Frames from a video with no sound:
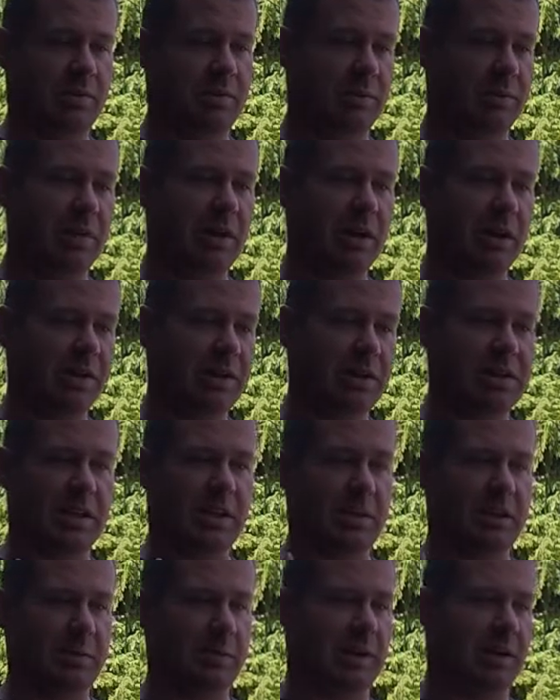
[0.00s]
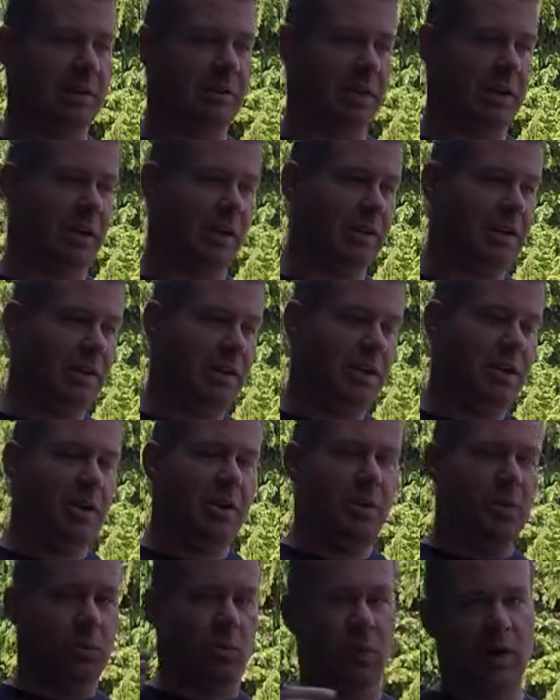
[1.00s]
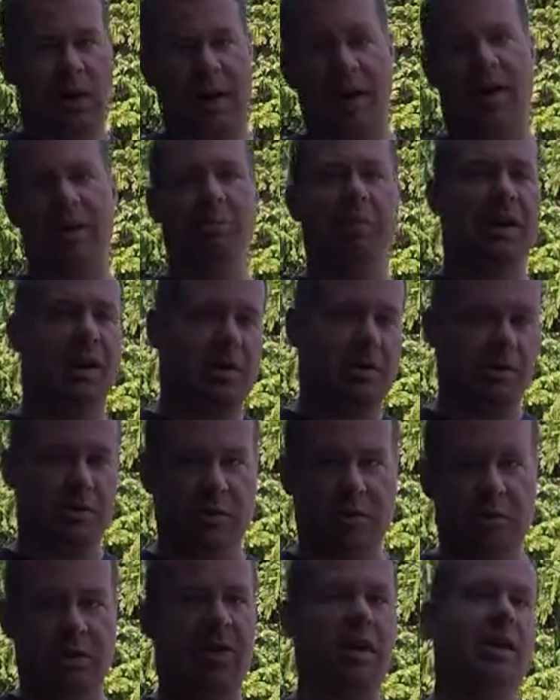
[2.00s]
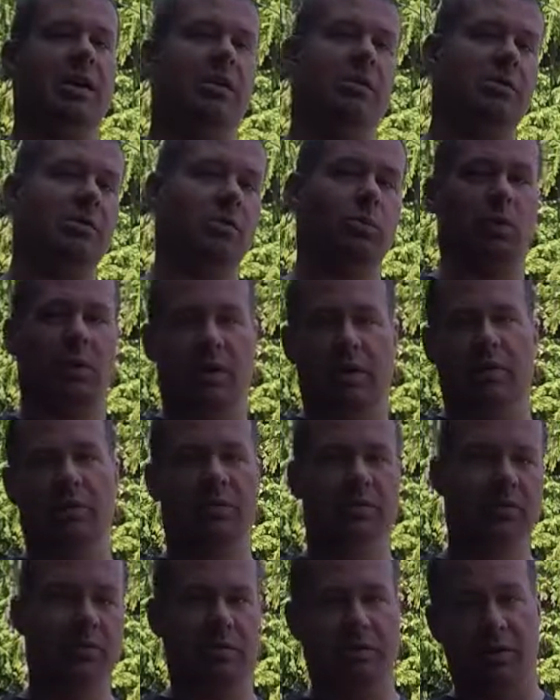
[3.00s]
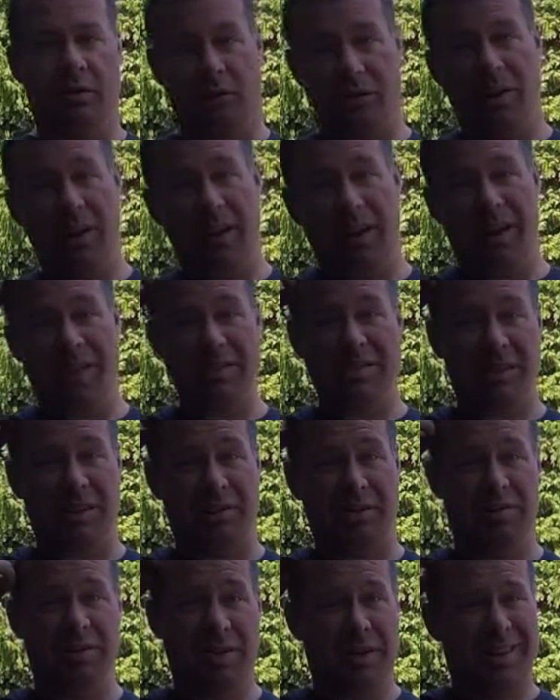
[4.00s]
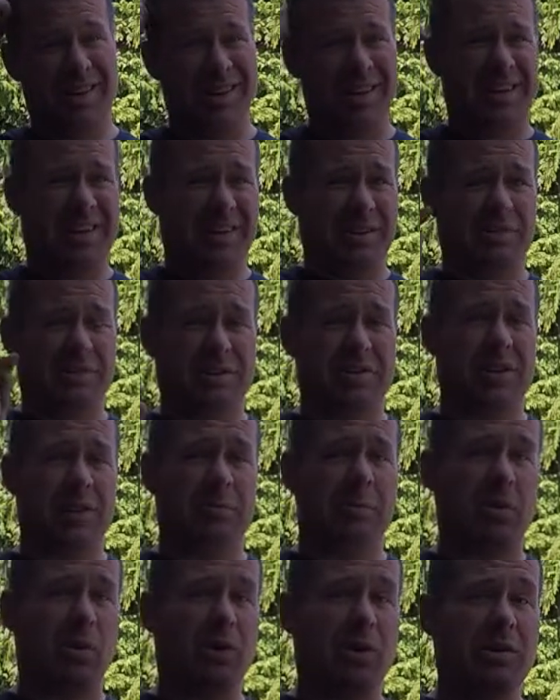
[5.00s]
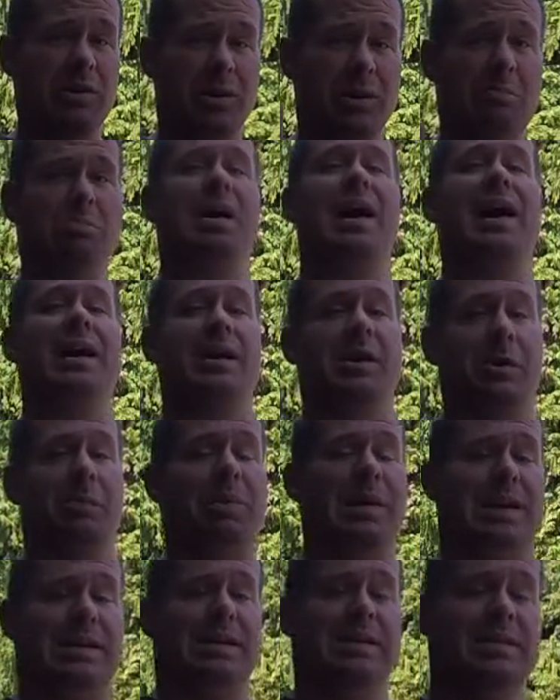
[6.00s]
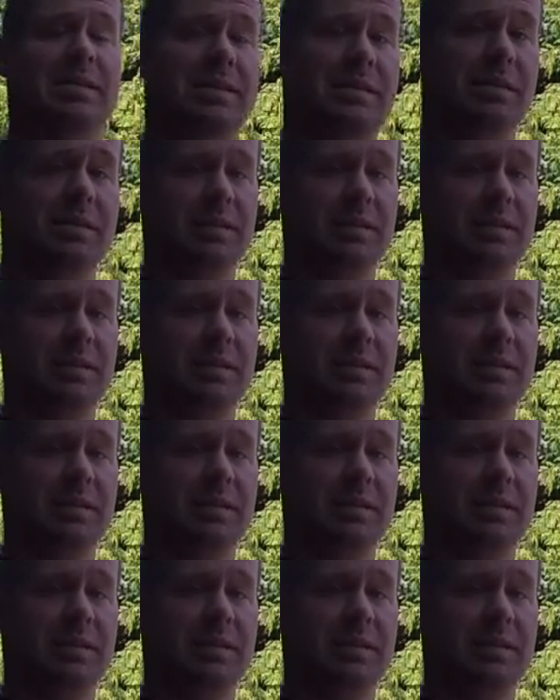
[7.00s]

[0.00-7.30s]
not gonna talk about like what kind of paint you should get or what, you know, all that stuff. I wanna talk about where you're gonna buy your paint.